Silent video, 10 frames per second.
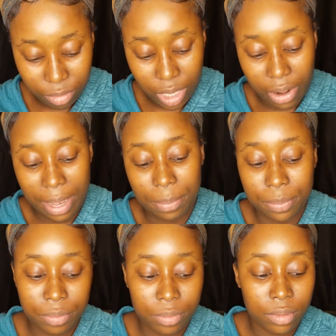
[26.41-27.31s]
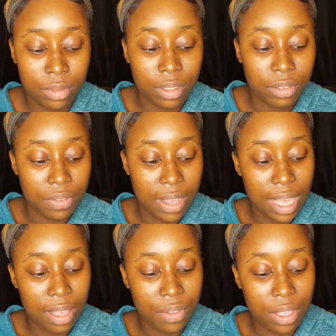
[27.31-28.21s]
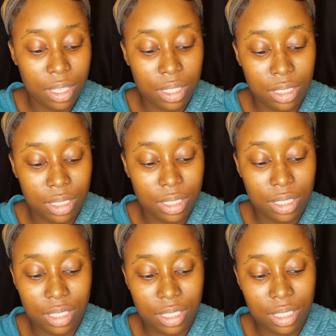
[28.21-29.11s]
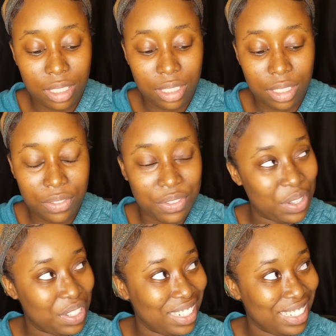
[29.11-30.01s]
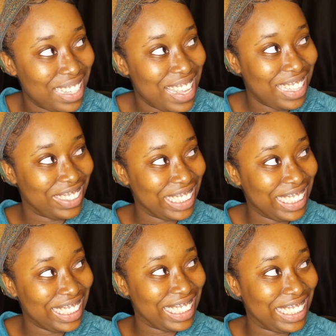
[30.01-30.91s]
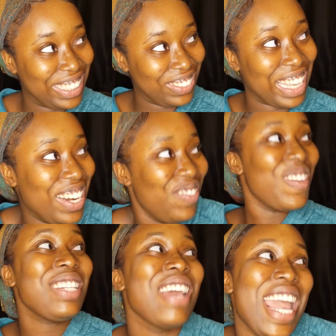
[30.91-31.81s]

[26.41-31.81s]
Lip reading: All right, 5, 4, 3, 2, let wait.